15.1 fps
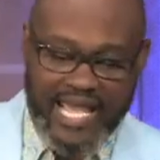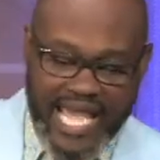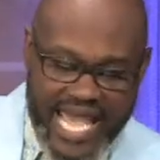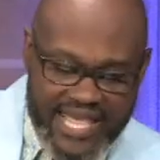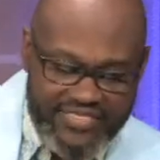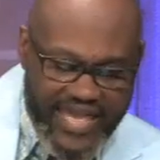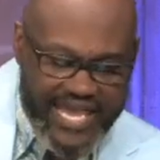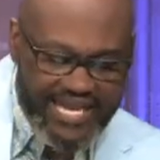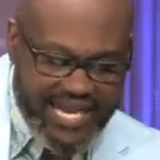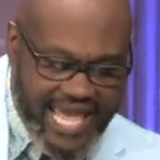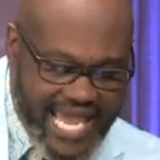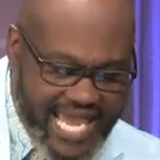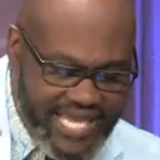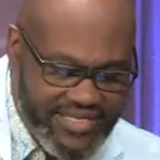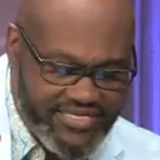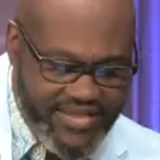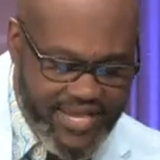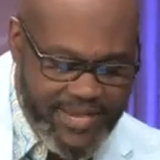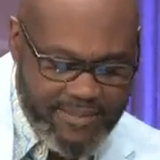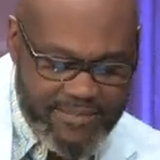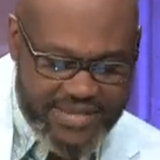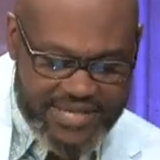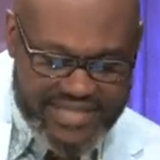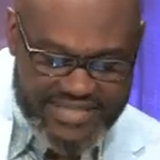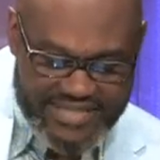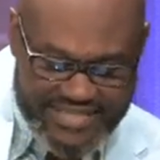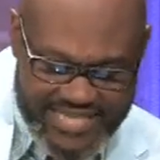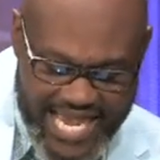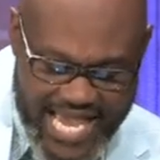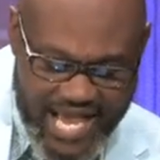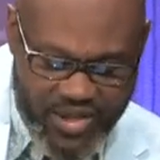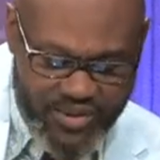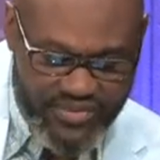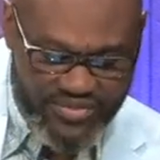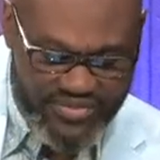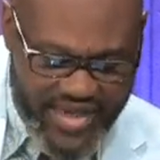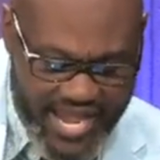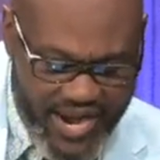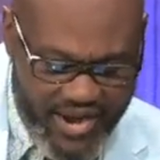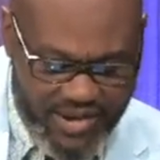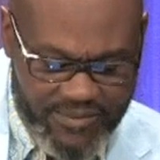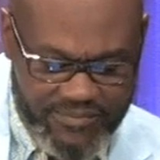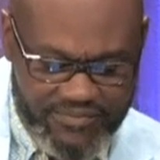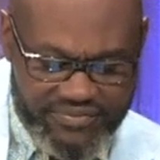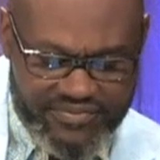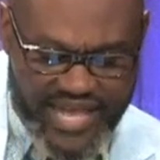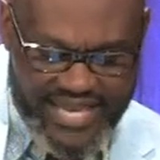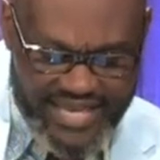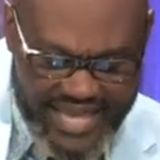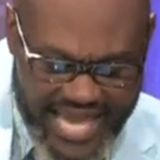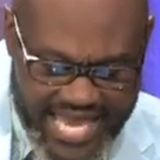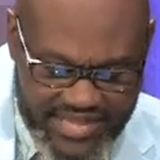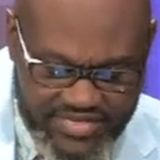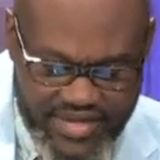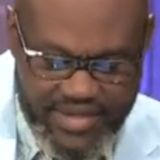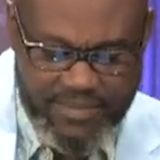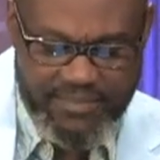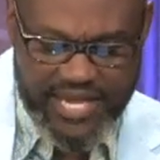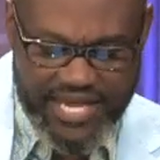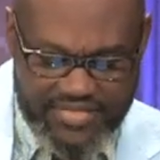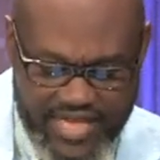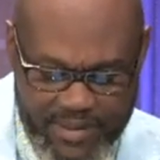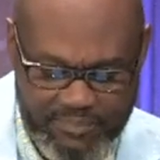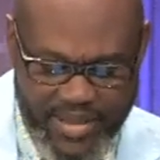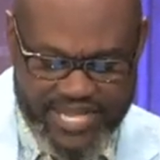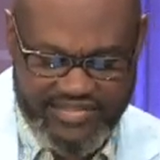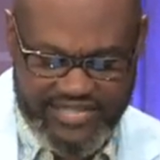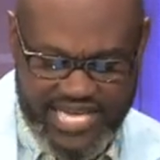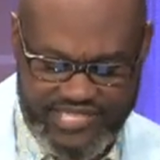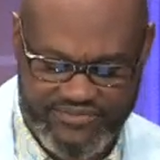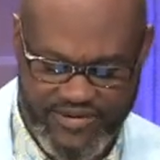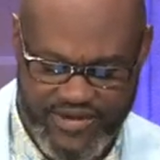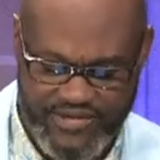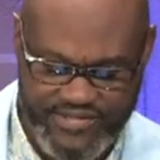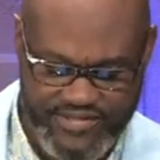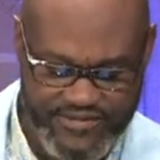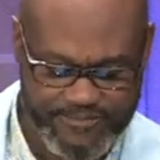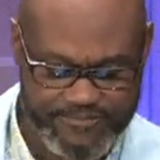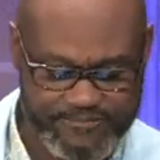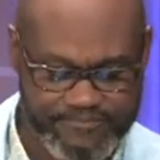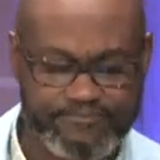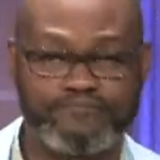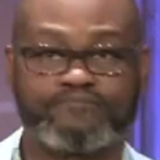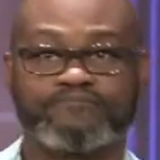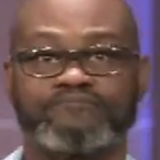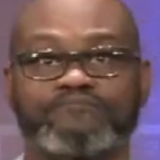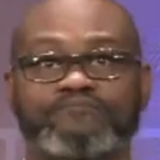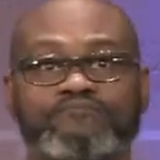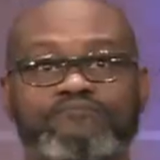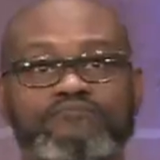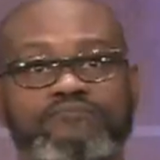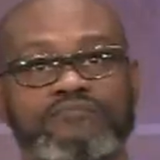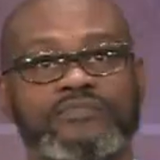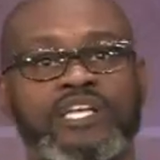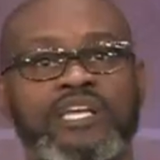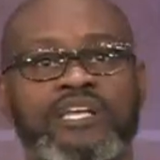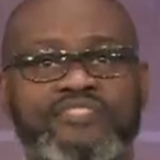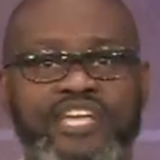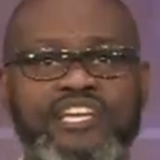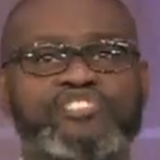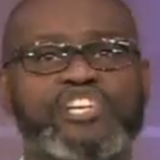and they laid them down there. They laid them in that place. Next verse. Then